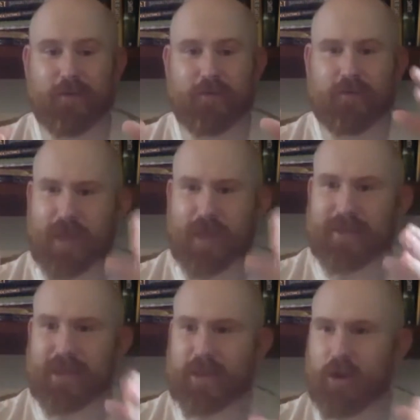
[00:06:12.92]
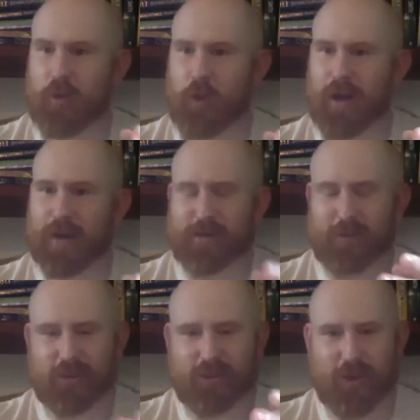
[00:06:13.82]
things that work,
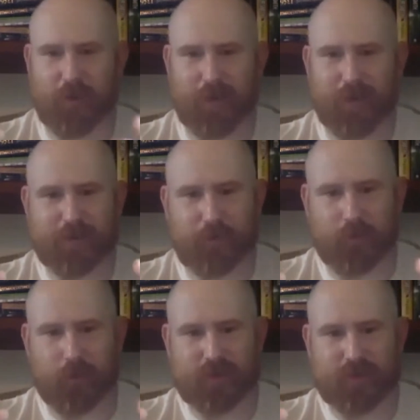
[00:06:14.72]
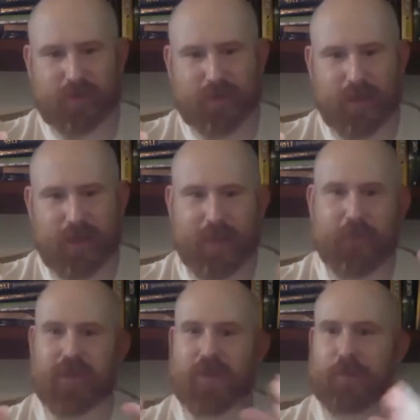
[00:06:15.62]
such as combat sports, if
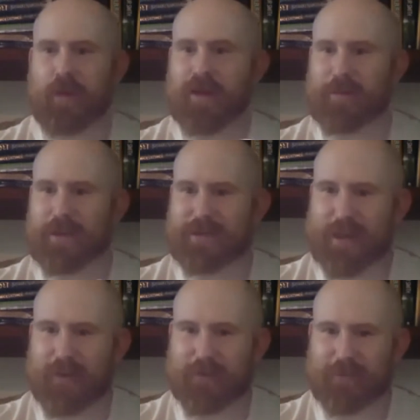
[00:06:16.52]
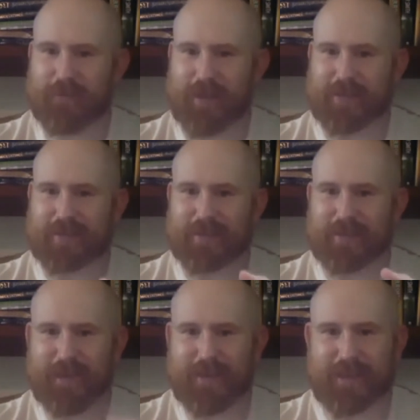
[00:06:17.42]
you can apply them in a self-defense
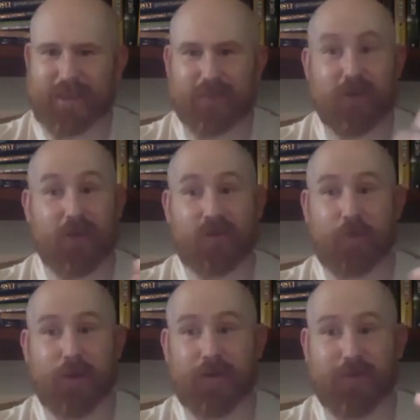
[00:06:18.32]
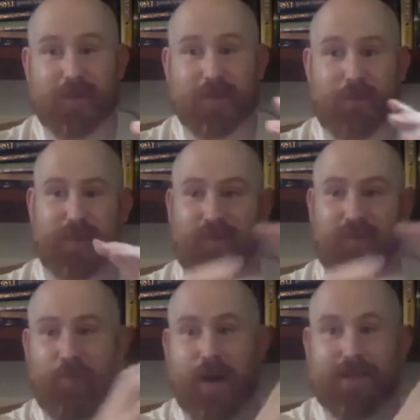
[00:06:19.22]
setting, you've got the perfect mix of
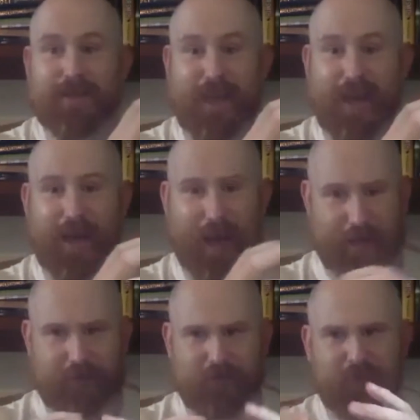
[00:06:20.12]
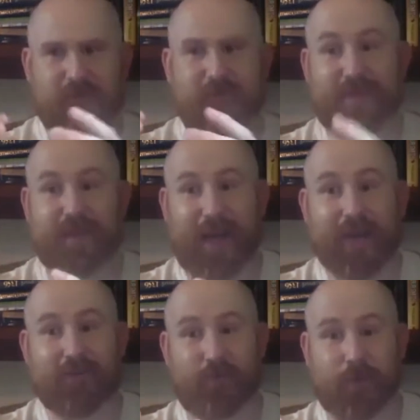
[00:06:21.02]
mindset and physical
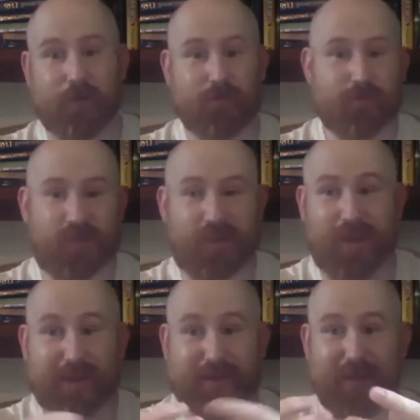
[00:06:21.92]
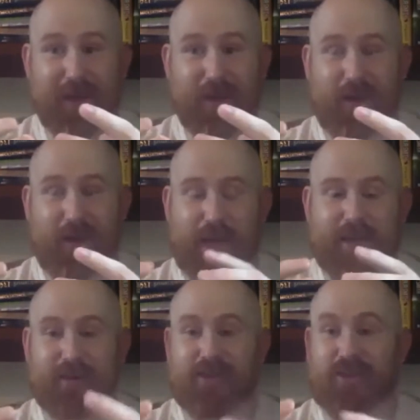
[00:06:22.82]
attribute. So that's
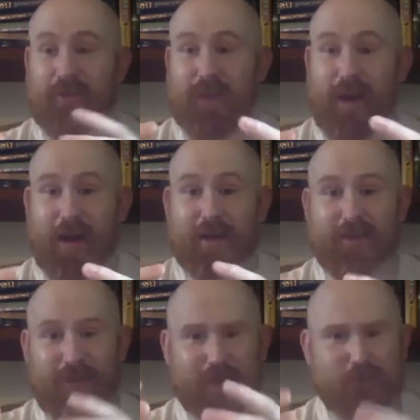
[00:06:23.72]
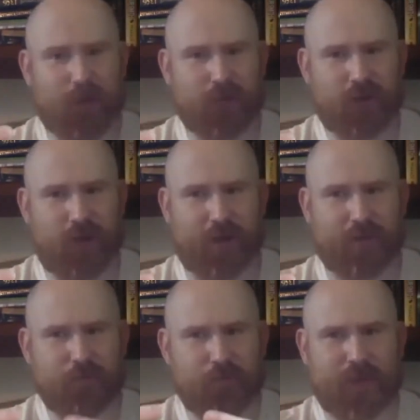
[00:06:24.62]
in the stuff that I do. That's what I try and
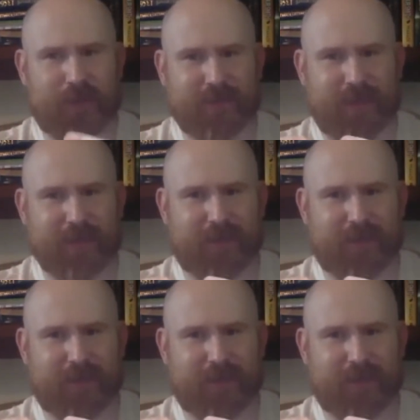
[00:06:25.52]
bring together.